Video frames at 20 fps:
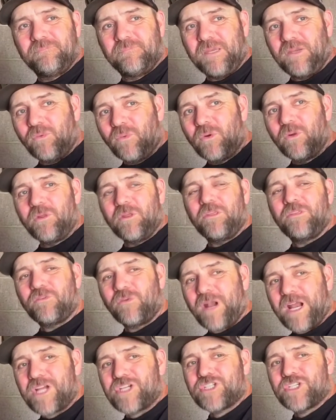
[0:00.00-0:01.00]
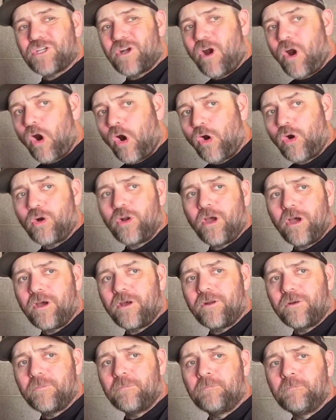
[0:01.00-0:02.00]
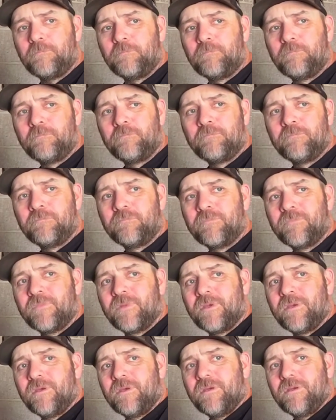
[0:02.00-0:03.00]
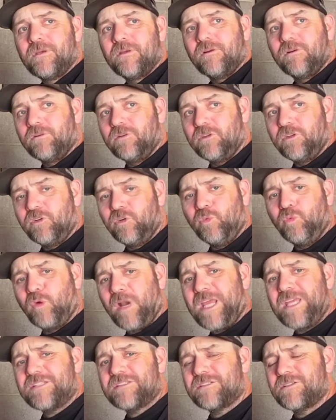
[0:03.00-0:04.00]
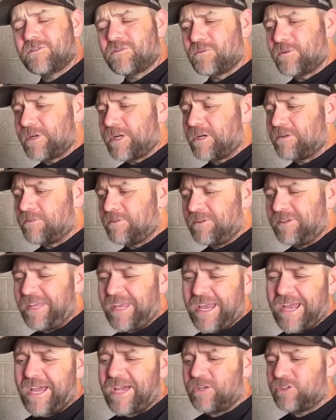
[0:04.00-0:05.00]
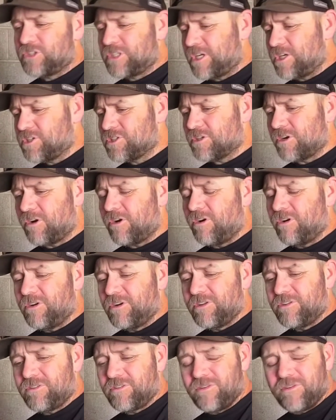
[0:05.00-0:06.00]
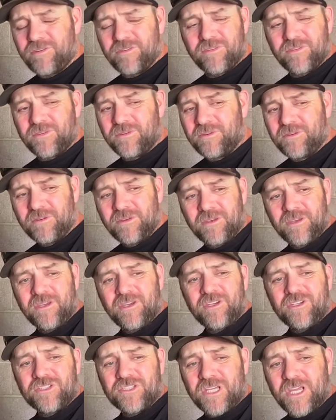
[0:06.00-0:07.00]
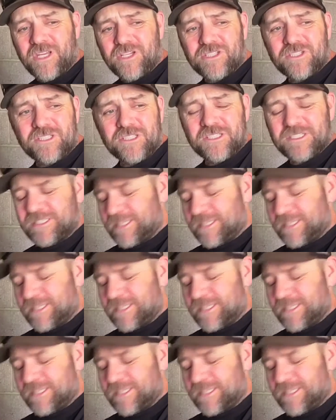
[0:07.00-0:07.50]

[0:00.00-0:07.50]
be really thrashing hard on them, or you racing or whatever, yeah, change the harnesses, change the